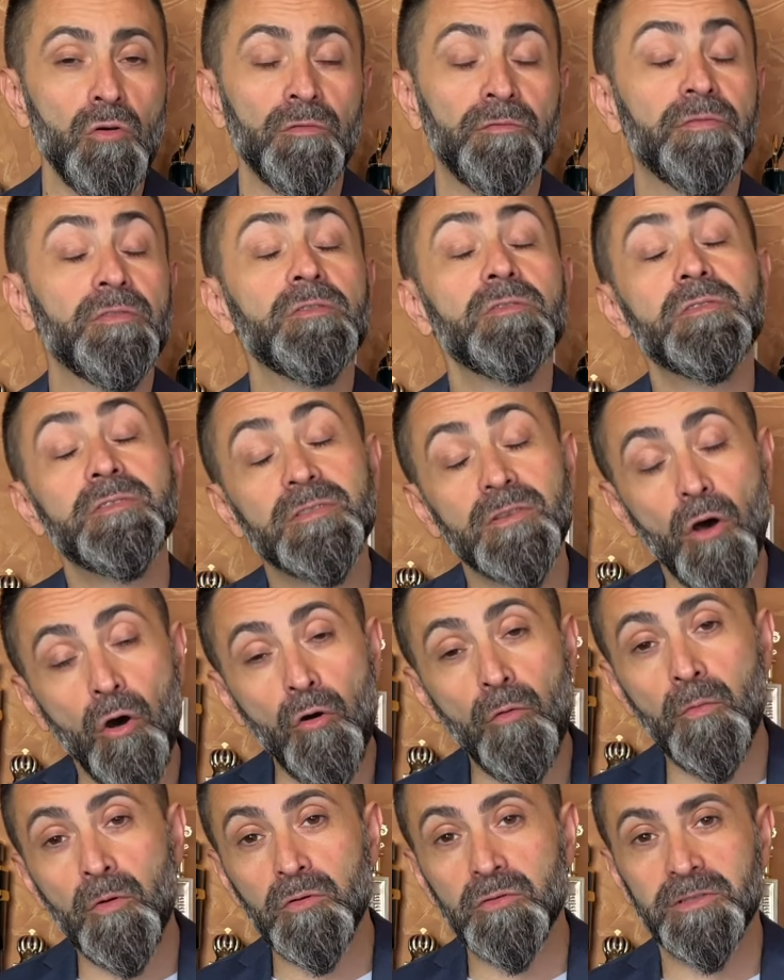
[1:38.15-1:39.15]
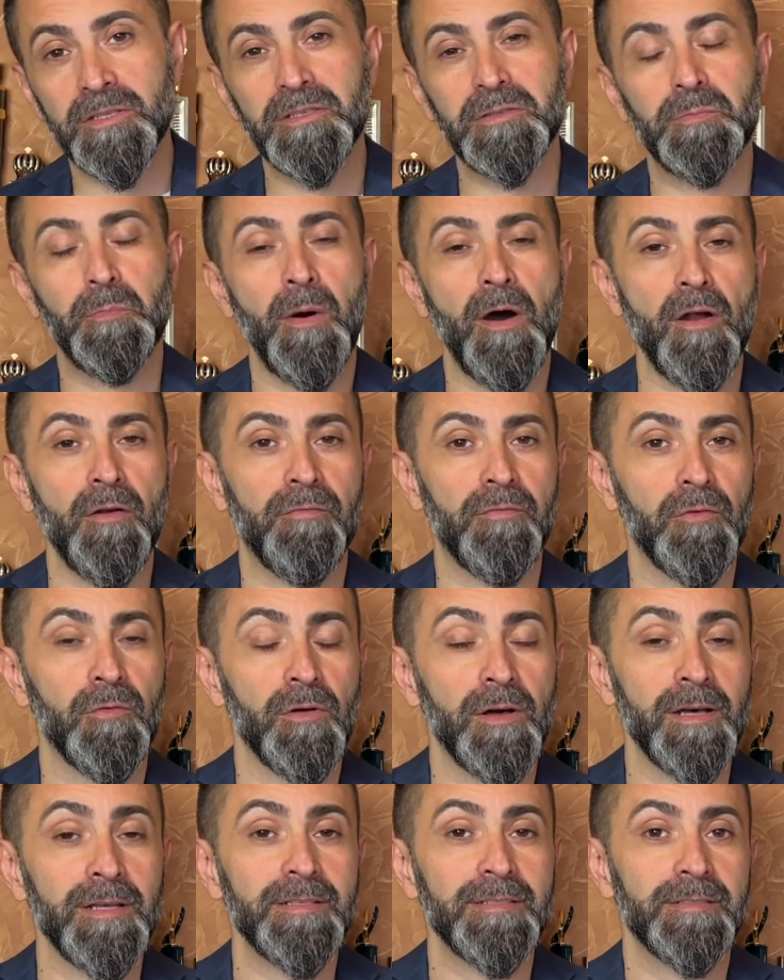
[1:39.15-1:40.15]
feels almost as
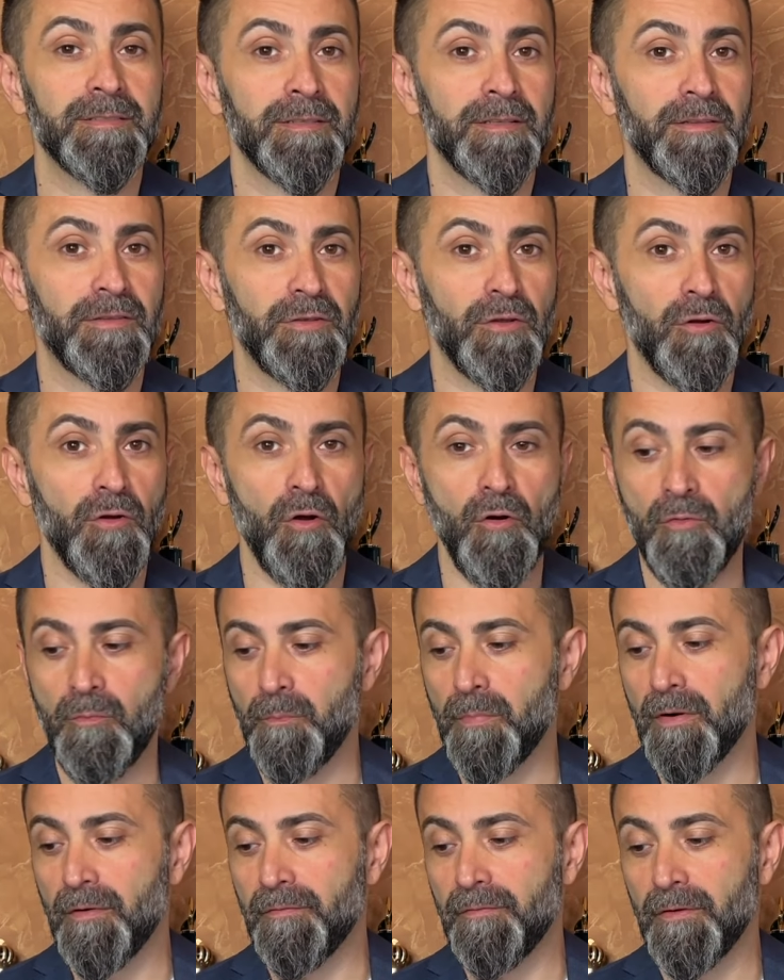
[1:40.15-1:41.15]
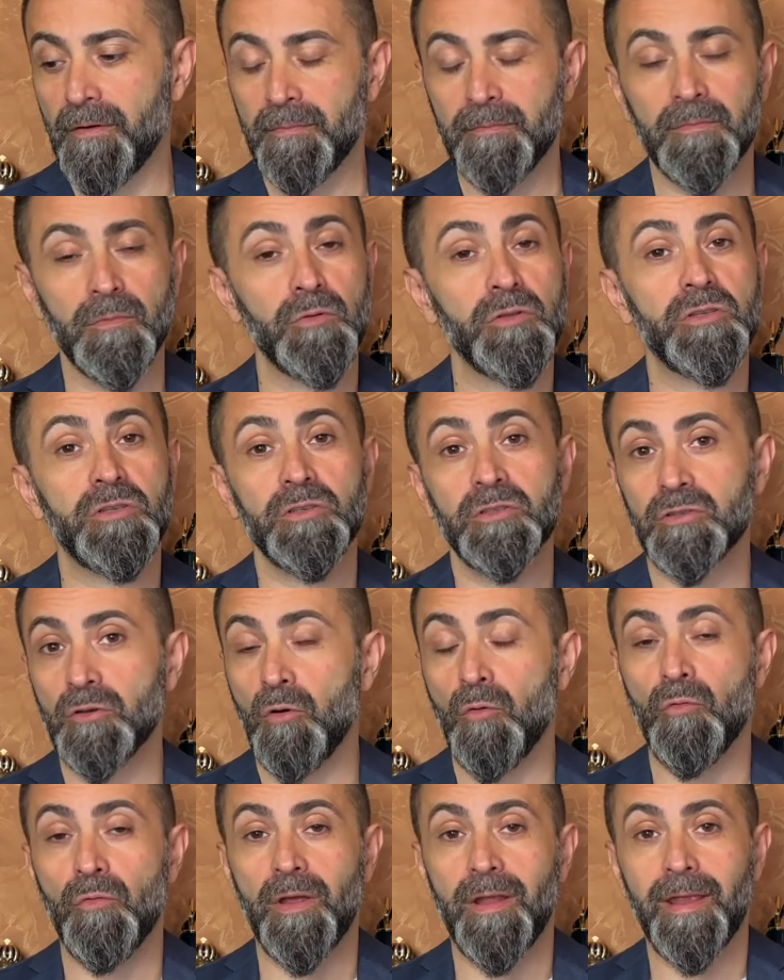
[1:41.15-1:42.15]
powerful as uh, Dior Homme perfume which is
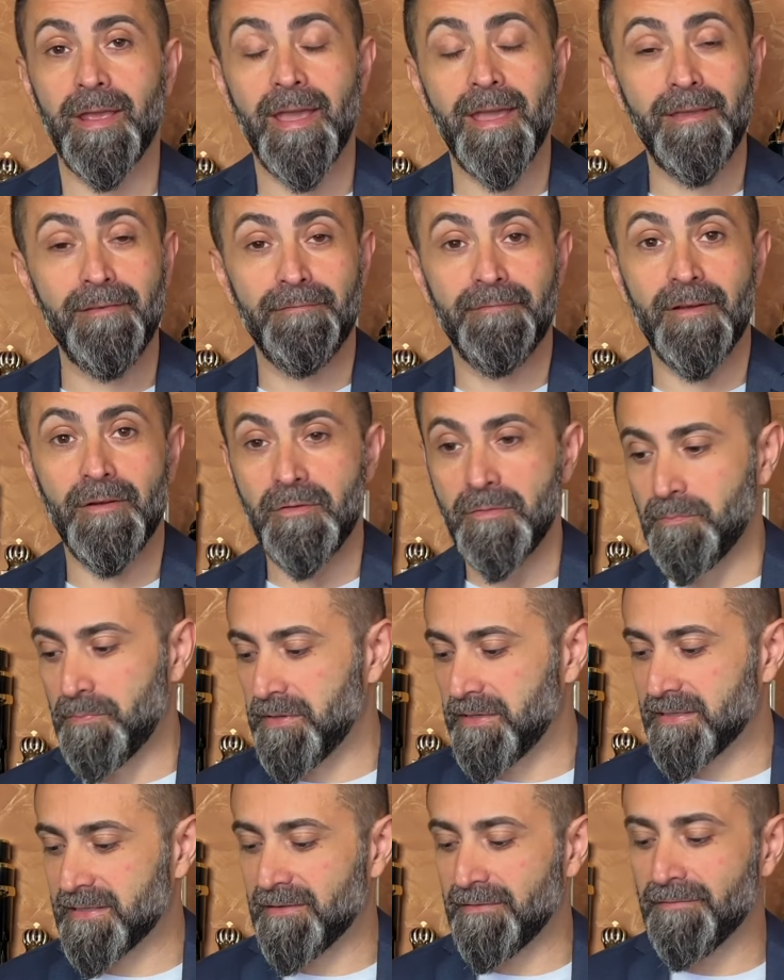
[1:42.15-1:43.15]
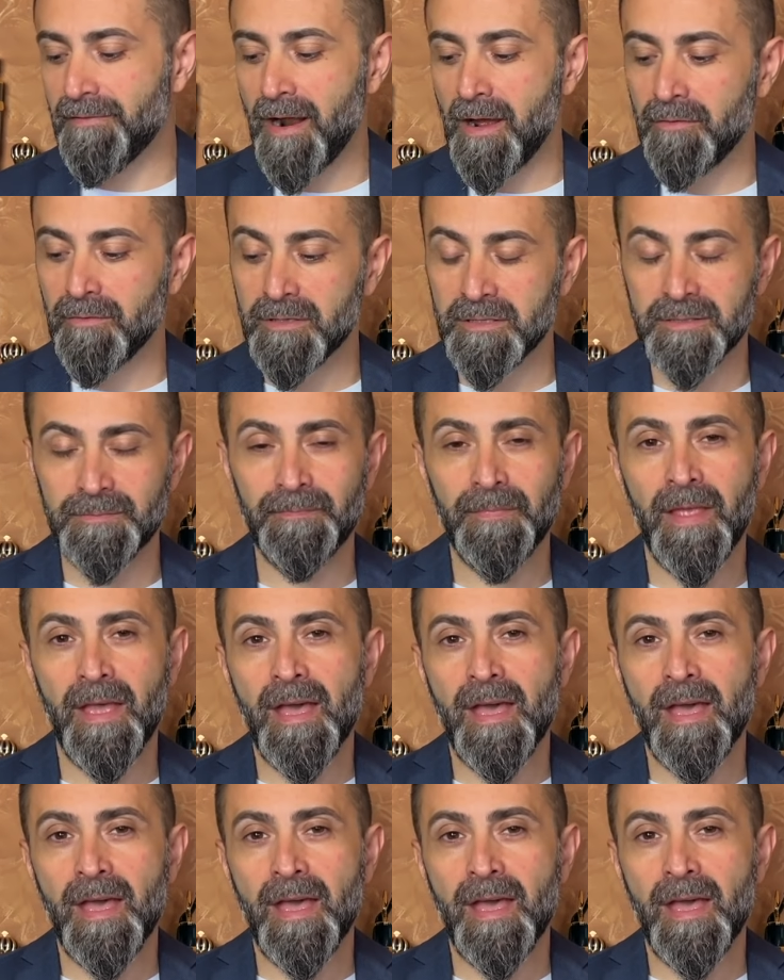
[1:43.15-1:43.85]
already a very beastly fragrance